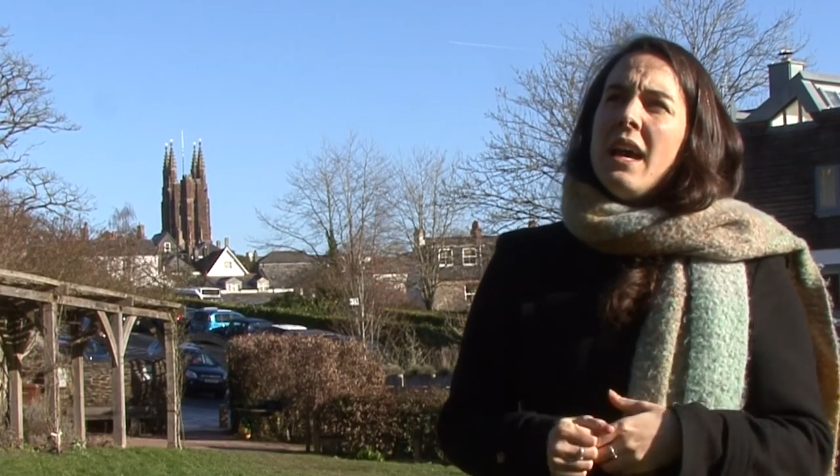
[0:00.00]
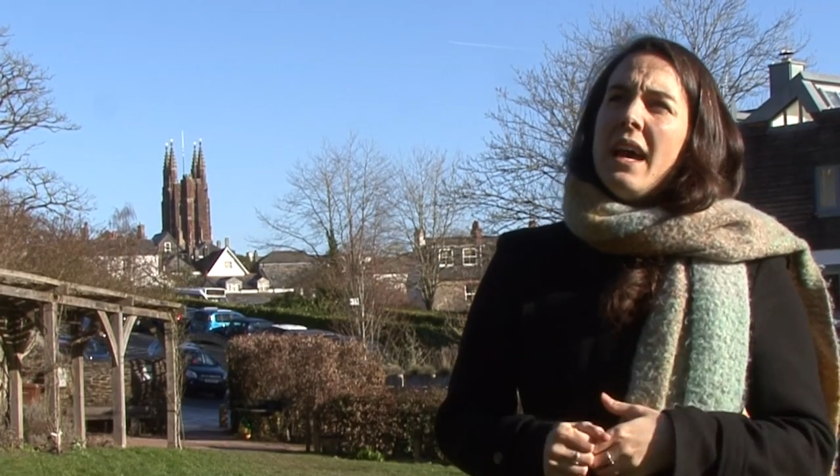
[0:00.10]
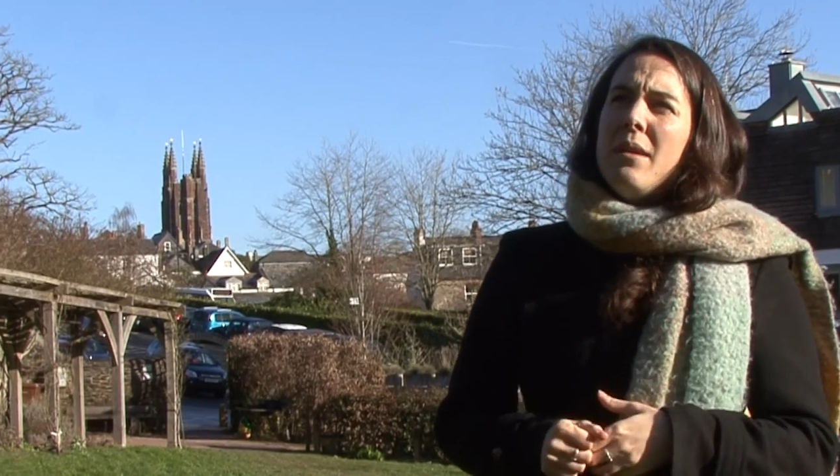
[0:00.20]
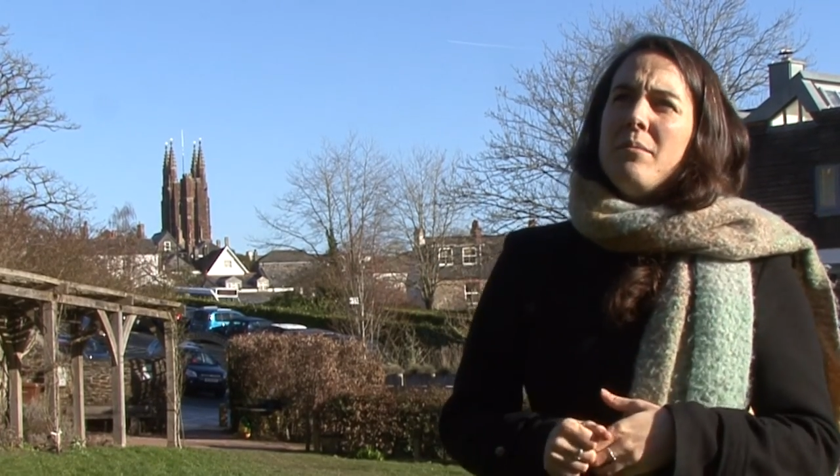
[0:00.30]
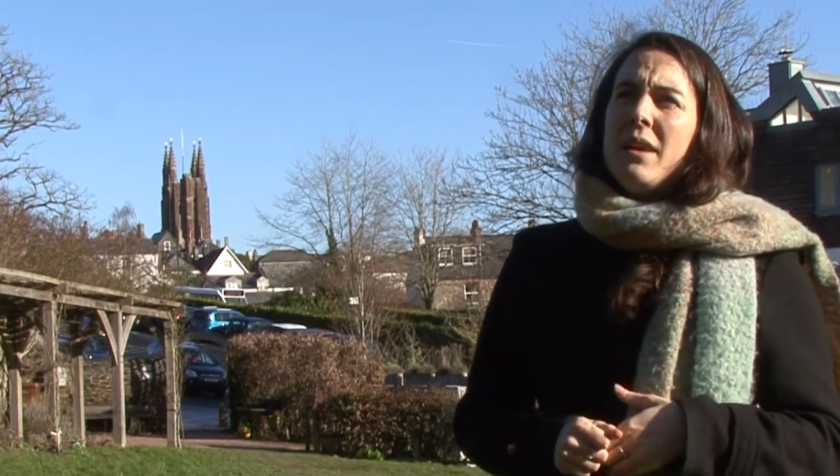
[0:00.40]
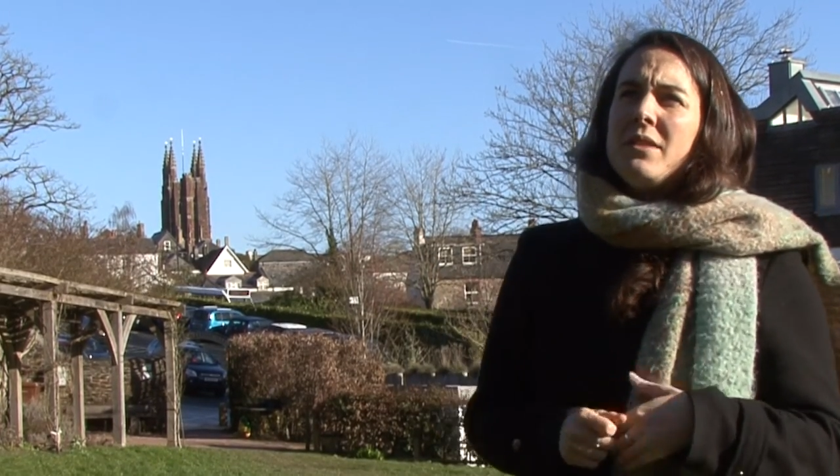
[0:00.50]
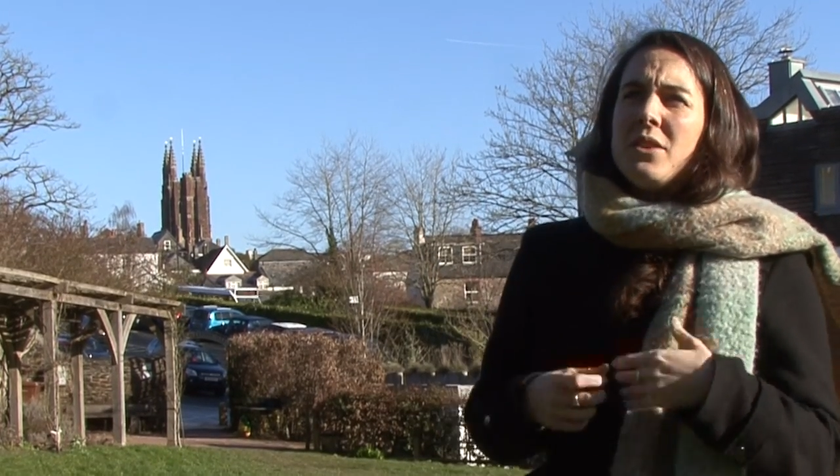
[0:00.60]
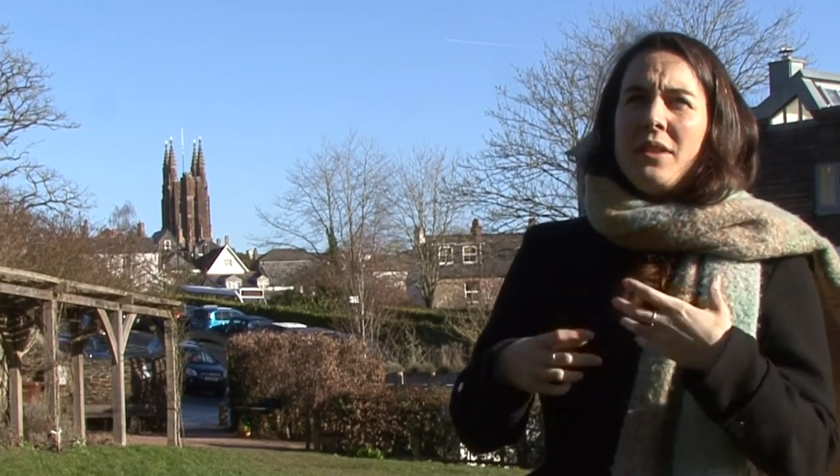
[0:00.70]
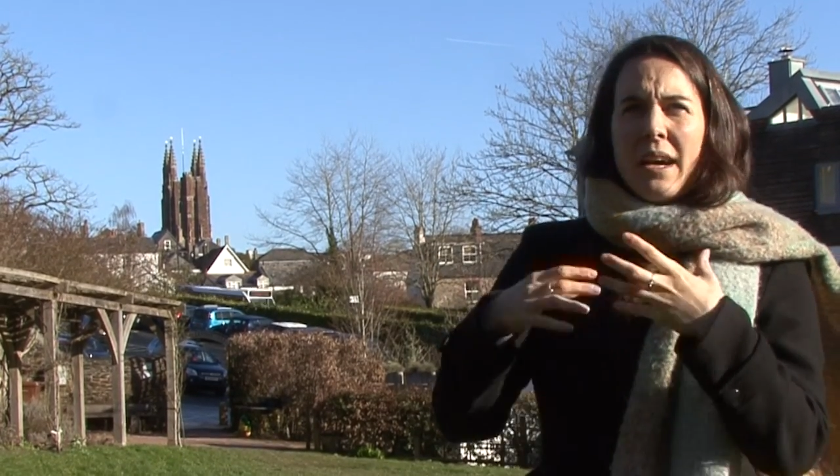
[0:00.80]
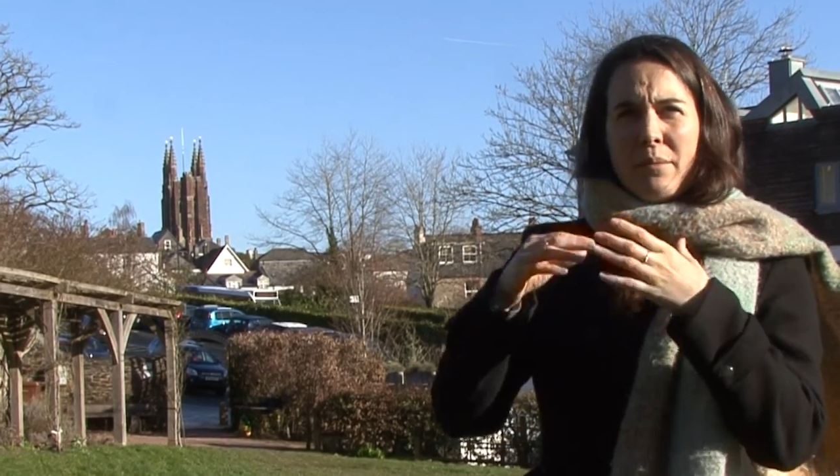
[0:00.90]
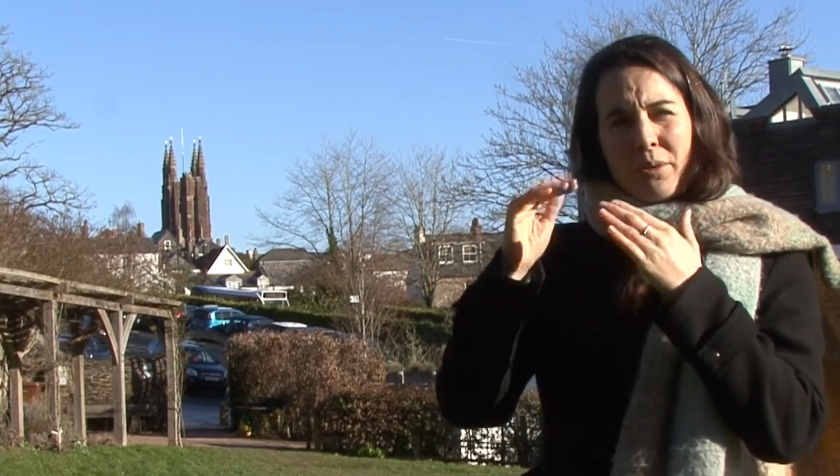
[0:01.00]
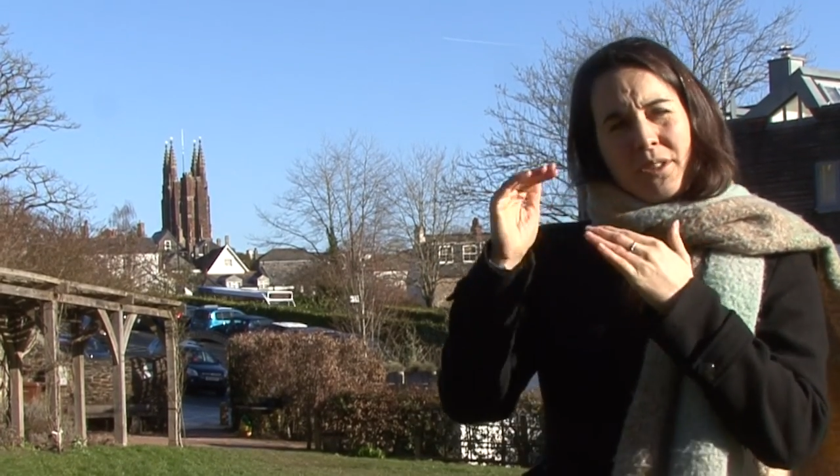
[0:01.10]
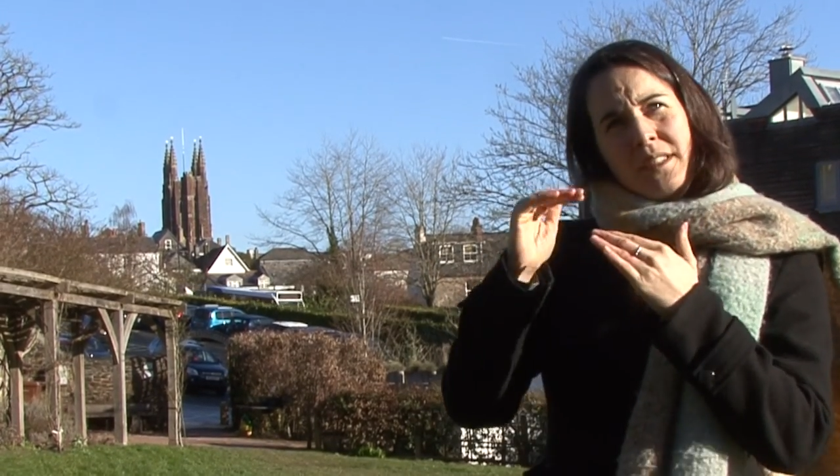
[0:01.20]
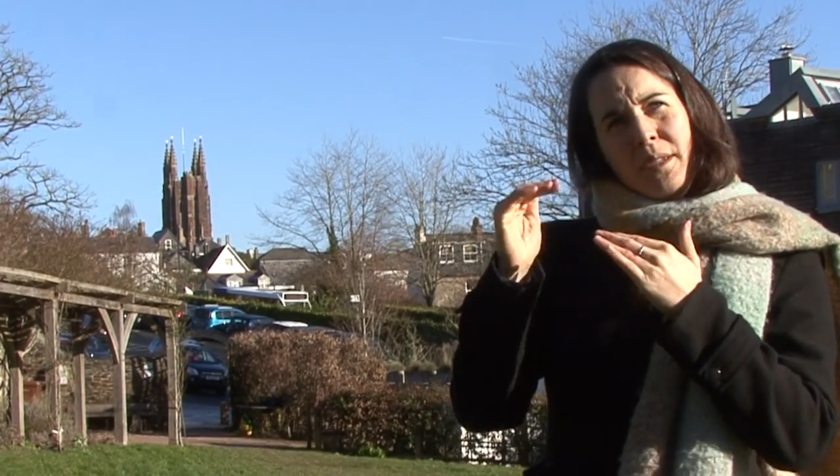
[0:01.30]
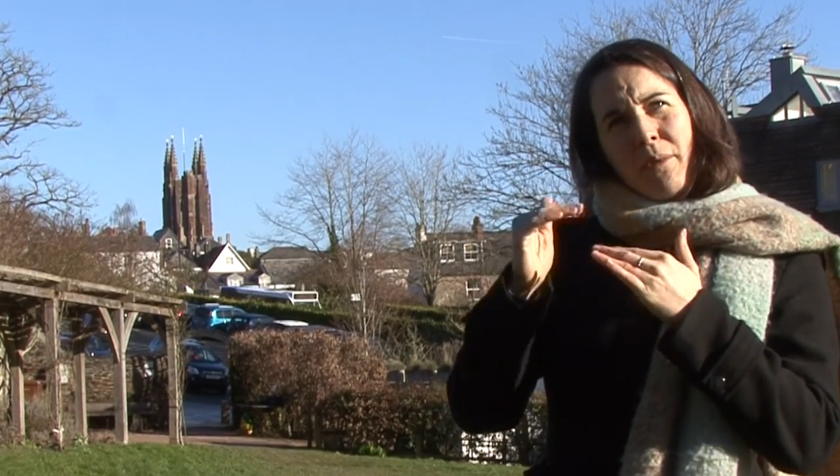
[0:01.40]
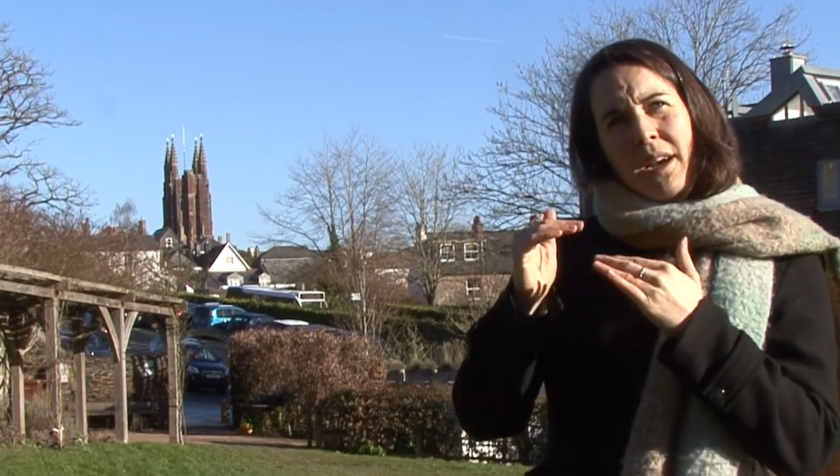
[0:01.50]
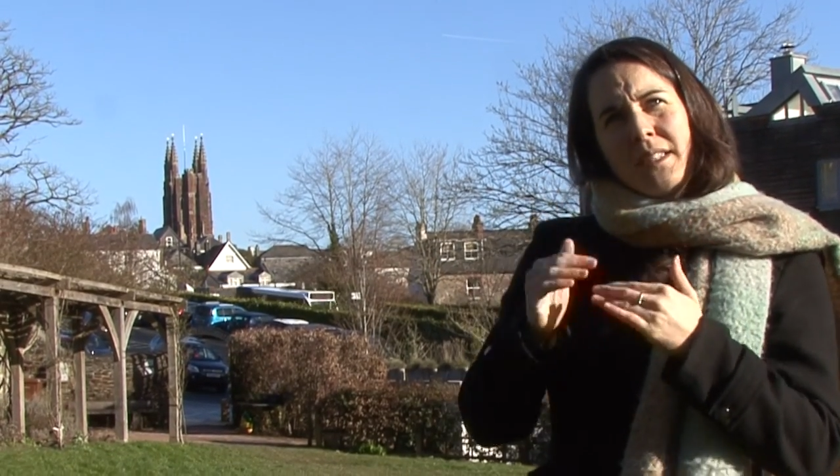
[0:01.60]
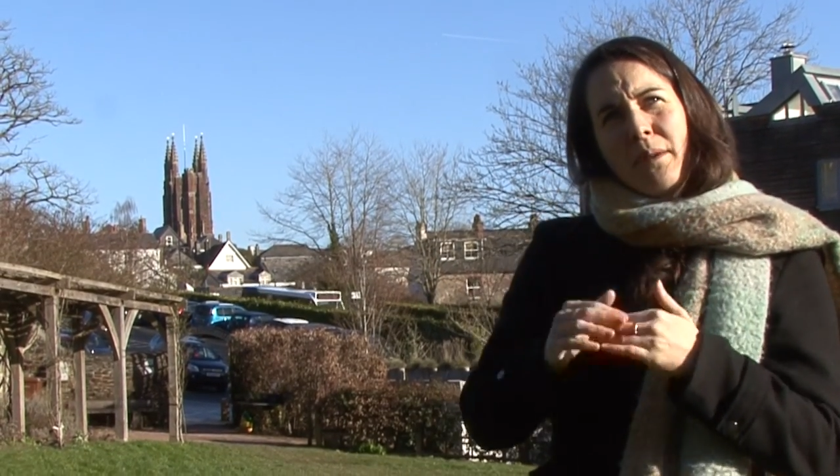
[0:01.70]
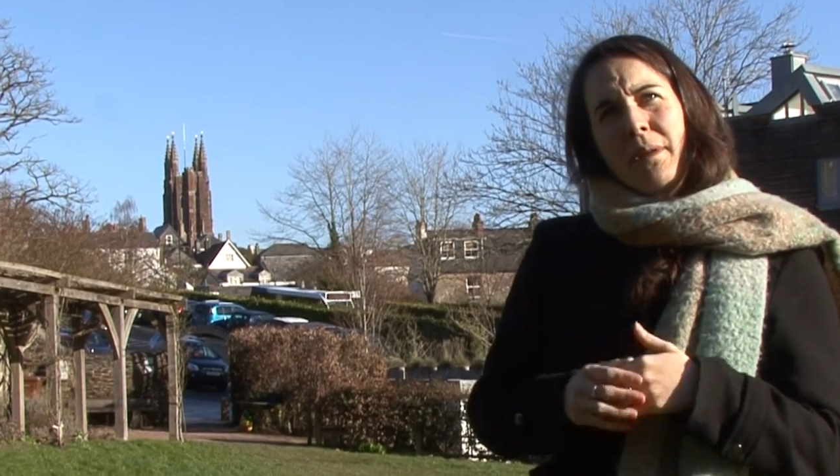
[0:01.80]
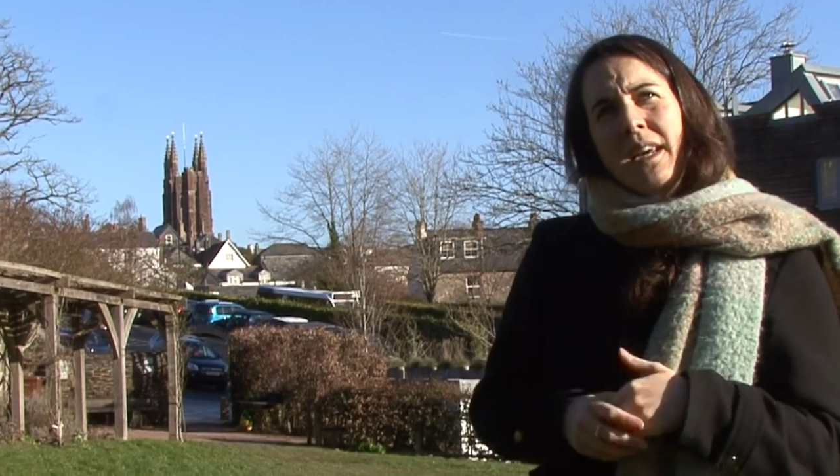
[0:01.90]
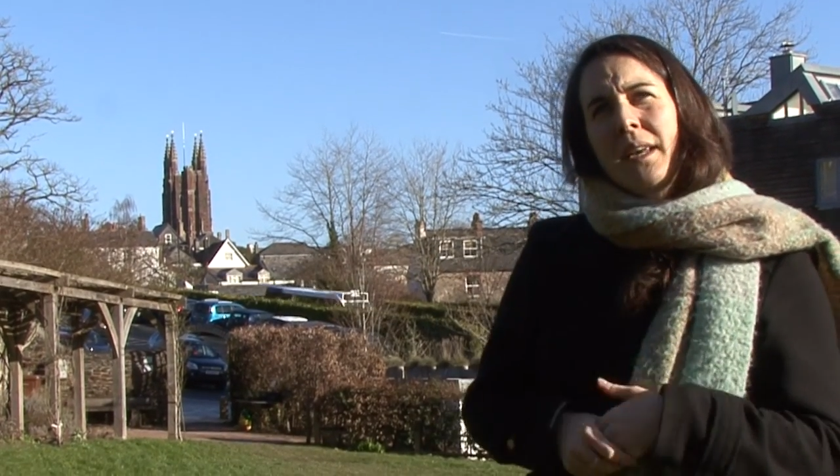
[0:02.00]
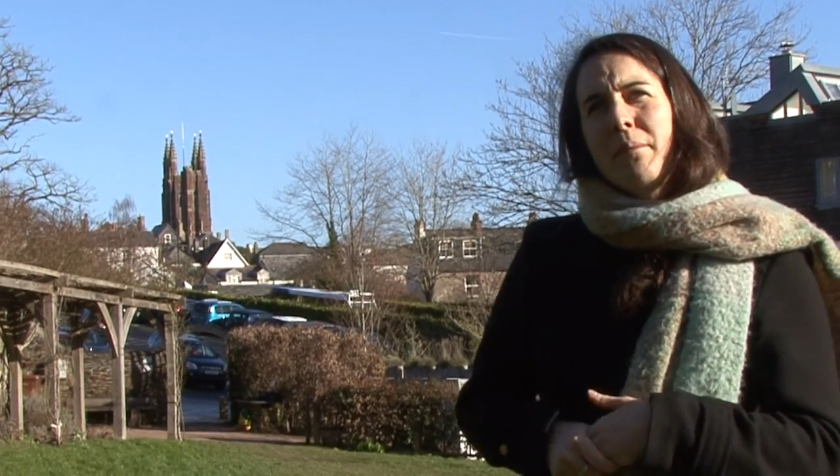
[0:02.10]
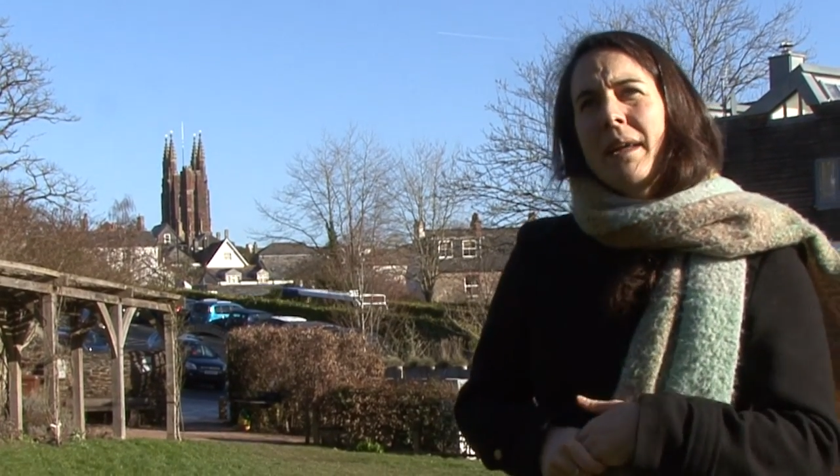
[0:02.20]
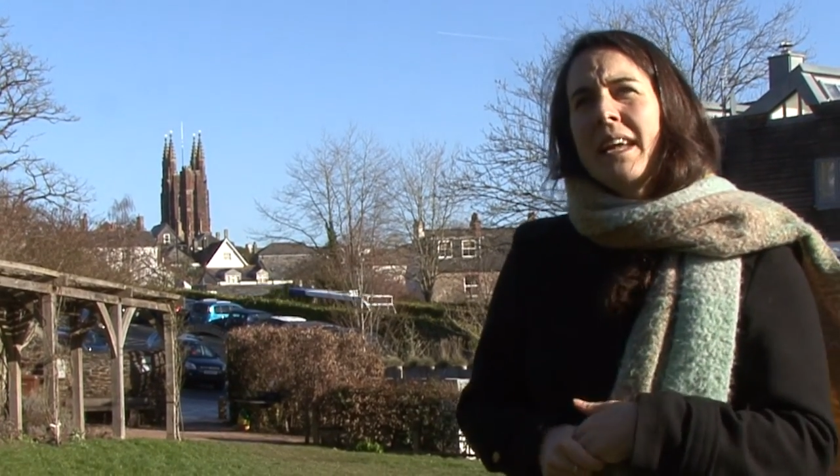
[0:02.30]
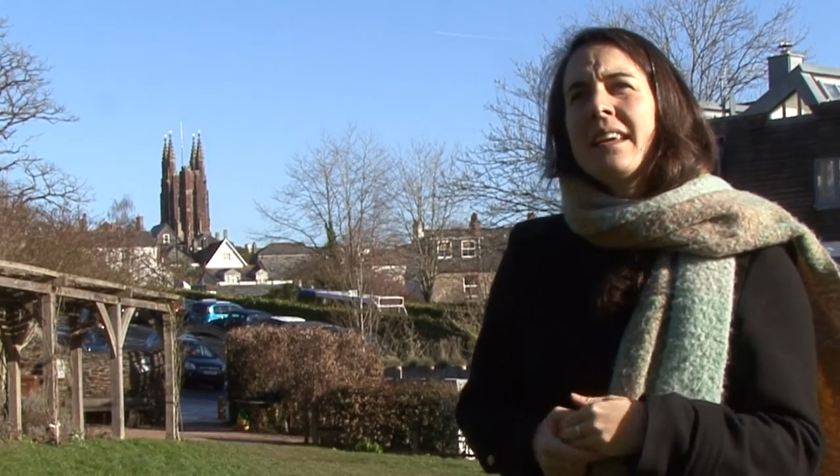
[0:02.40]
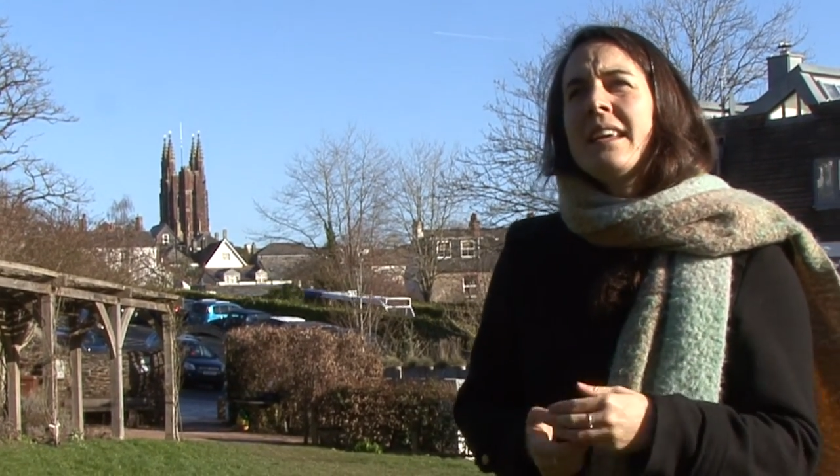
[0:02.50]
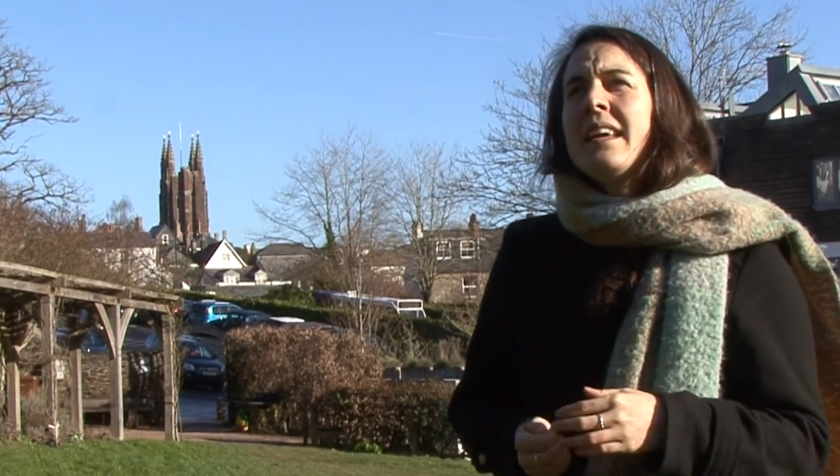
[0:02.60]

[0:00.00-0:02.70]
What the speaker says: and so that pushes the price up a little bit.